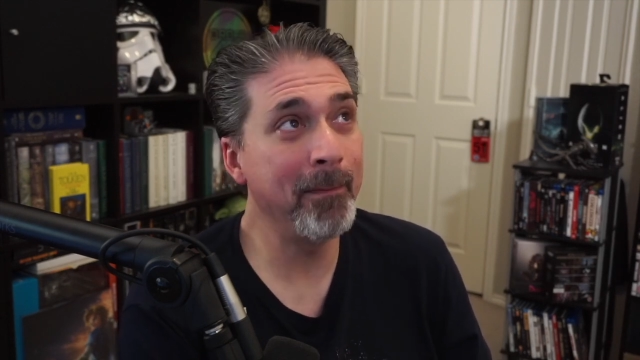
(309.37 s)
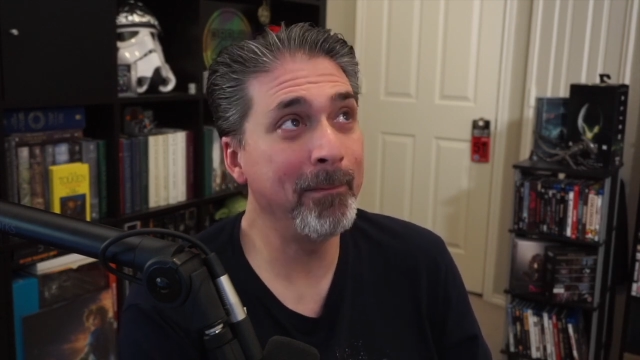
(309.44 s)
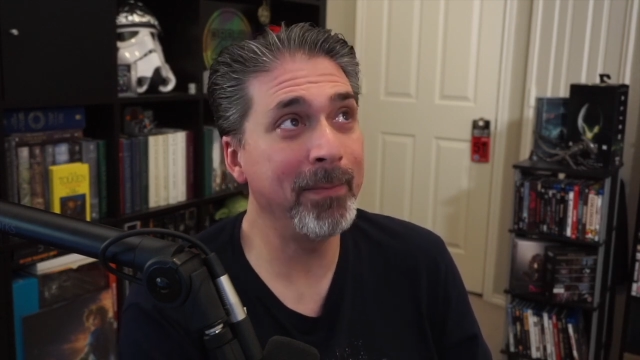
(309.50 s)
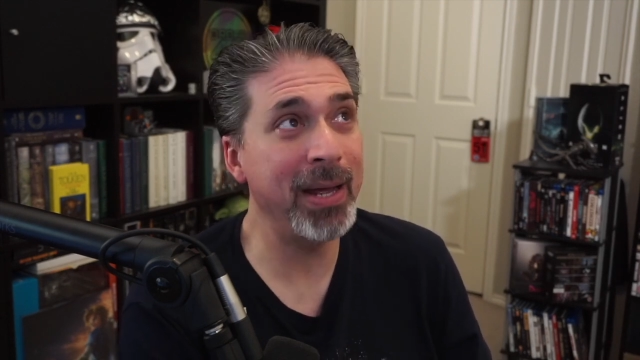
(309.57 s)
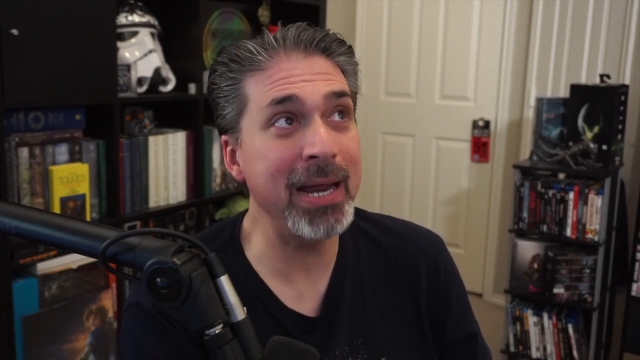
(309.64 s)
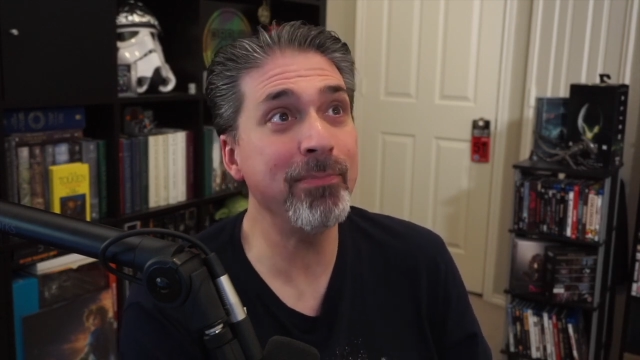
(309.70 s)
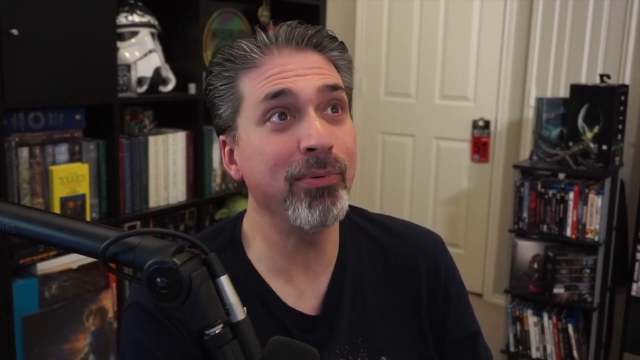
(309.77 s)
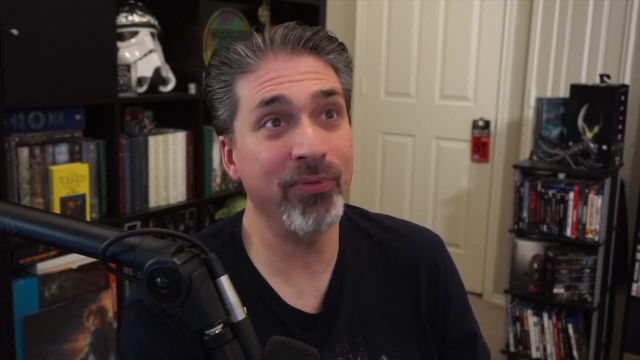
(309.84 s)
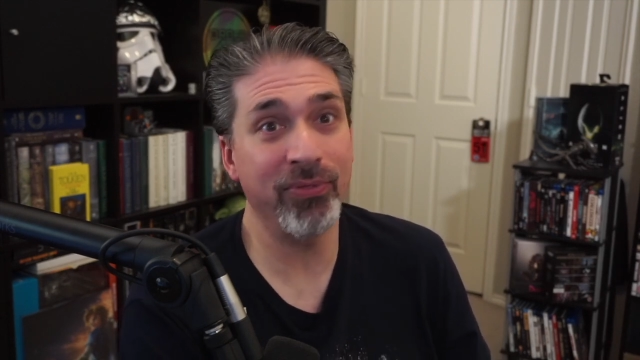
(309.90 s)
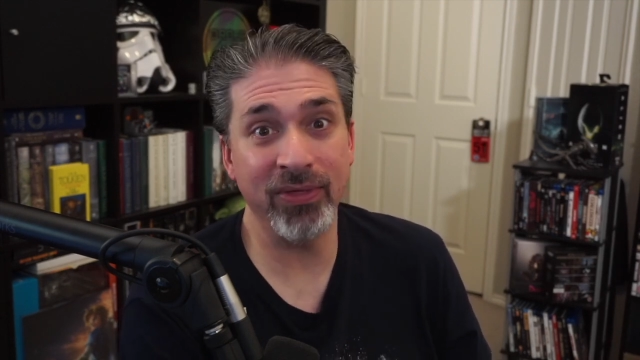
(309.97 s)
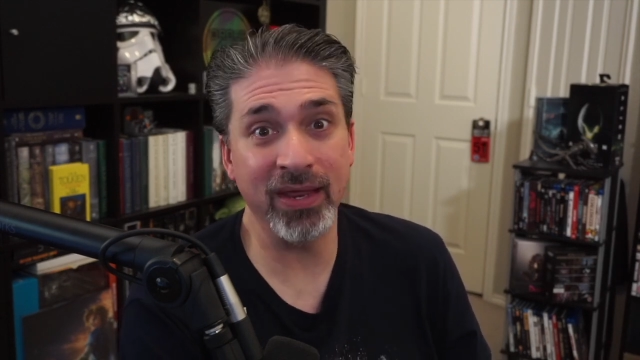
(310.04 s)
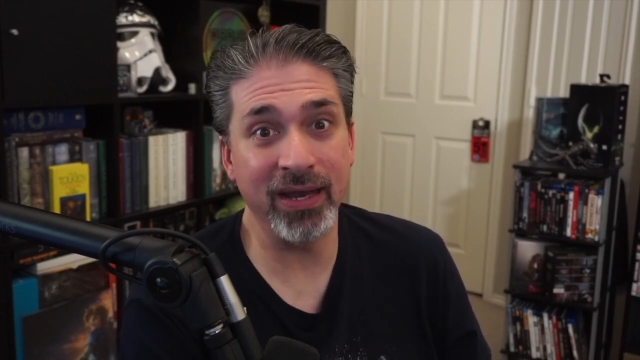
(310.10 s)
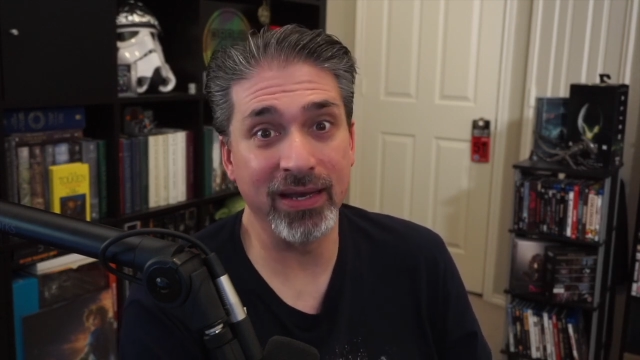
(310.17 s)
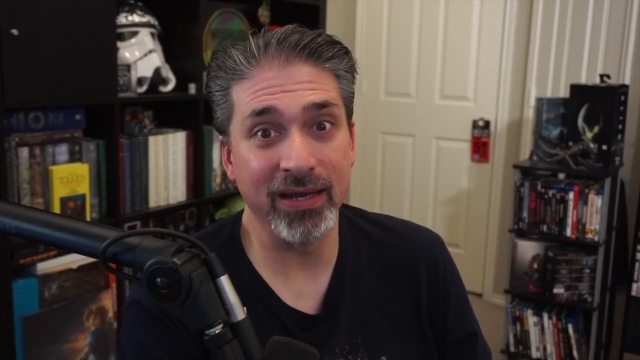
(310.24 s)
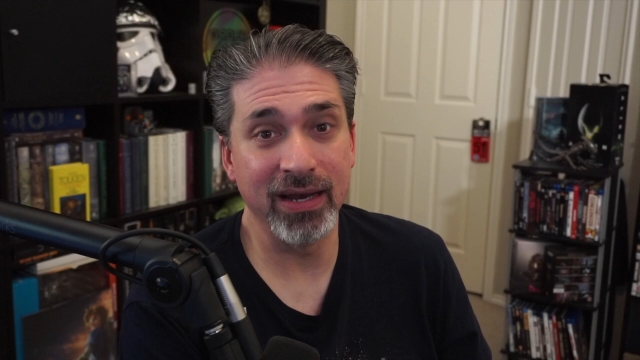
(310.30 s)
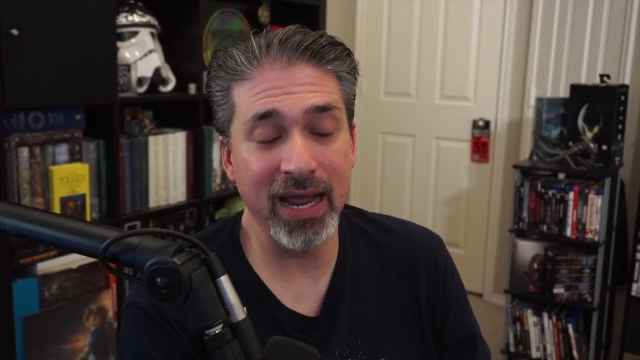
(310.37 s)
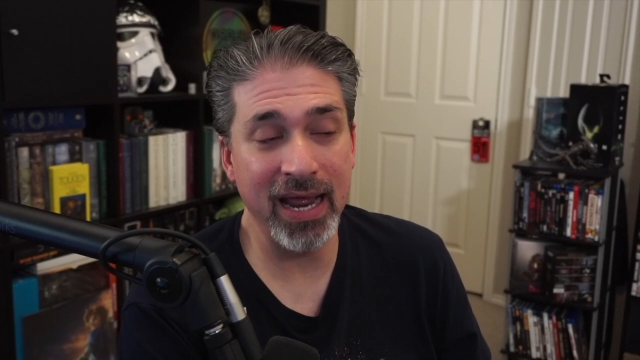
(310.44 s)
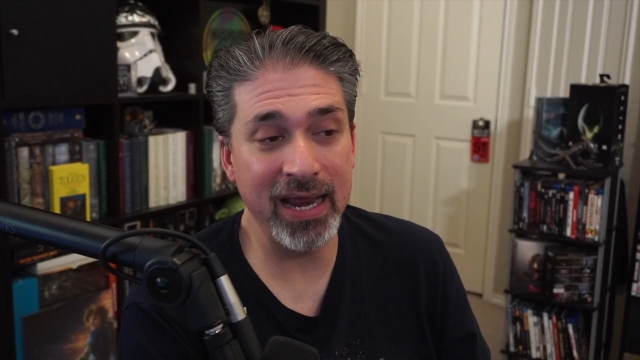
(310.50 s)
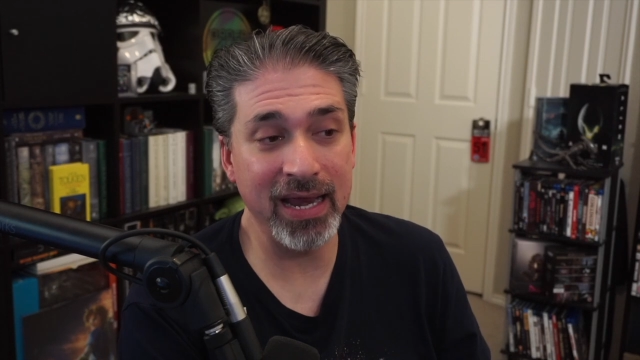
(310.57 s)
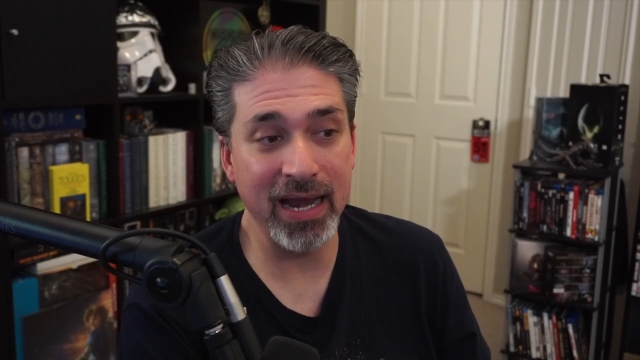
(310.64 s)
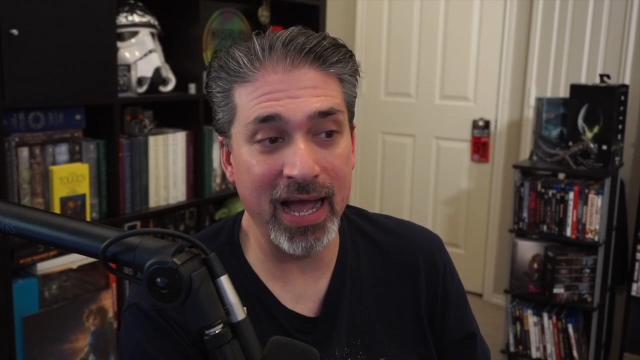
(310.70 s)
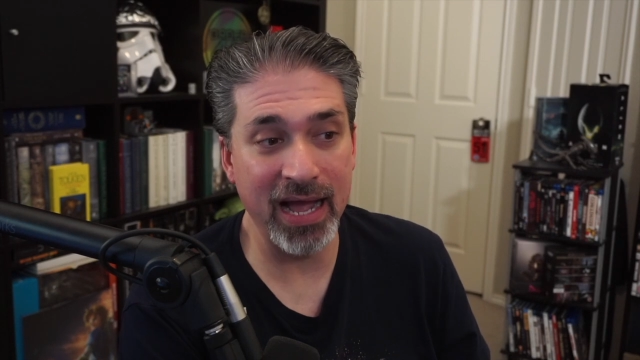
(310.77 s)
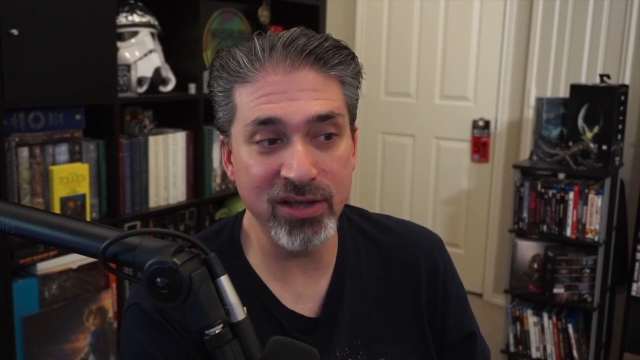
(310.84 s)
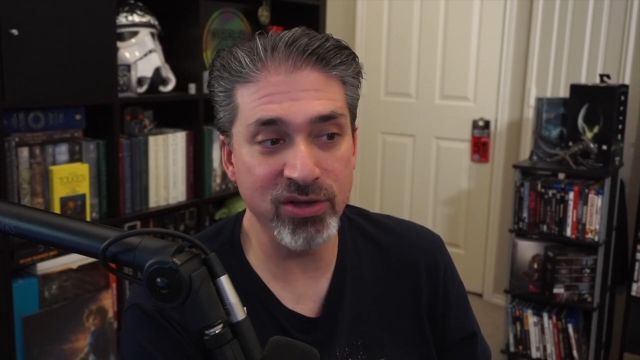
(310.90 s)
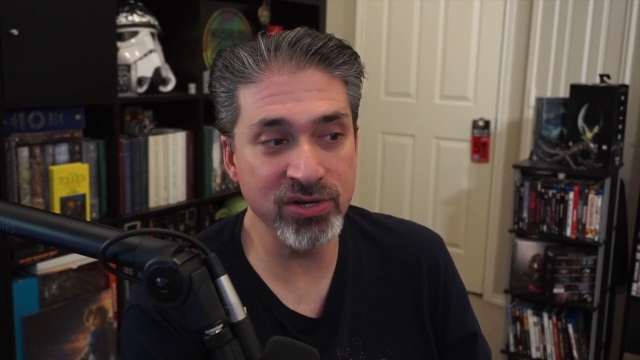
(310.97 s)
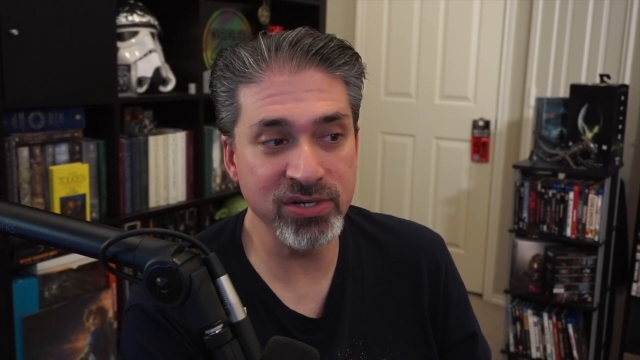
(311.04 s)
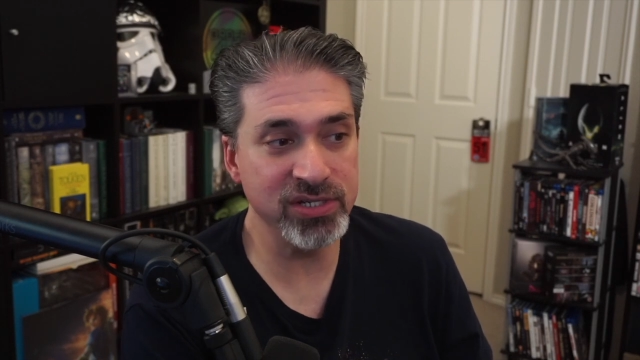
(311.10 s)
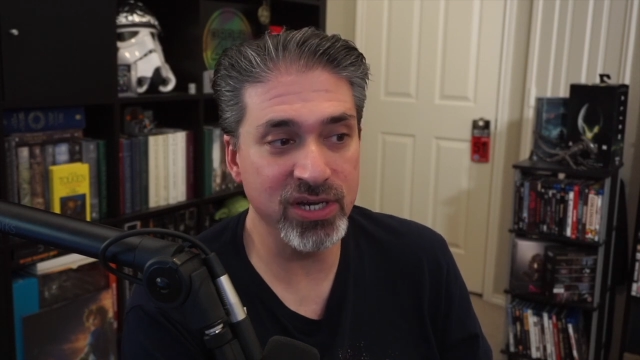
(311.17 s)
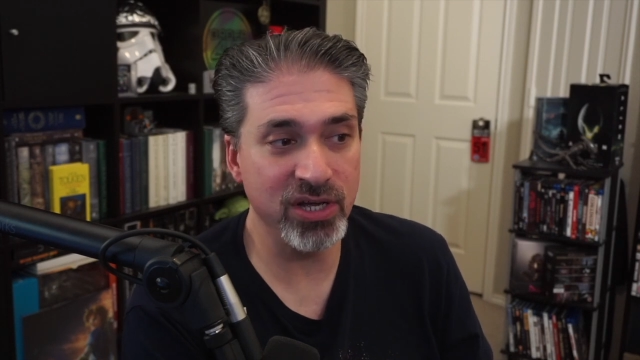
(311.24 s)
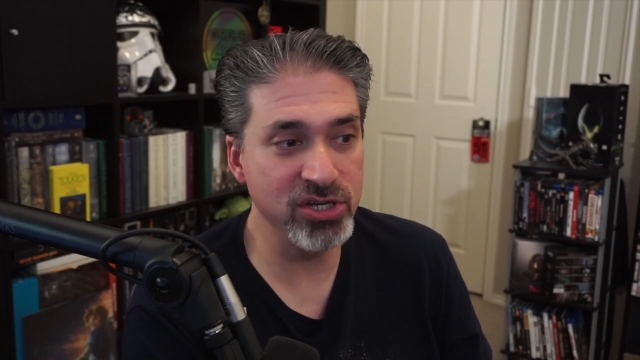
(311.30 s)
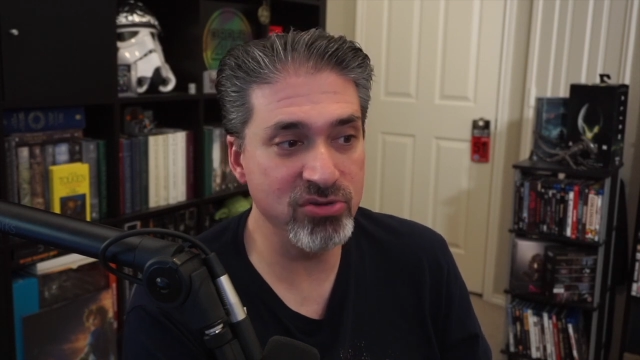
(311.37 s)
Paper thin. And I couldn't tell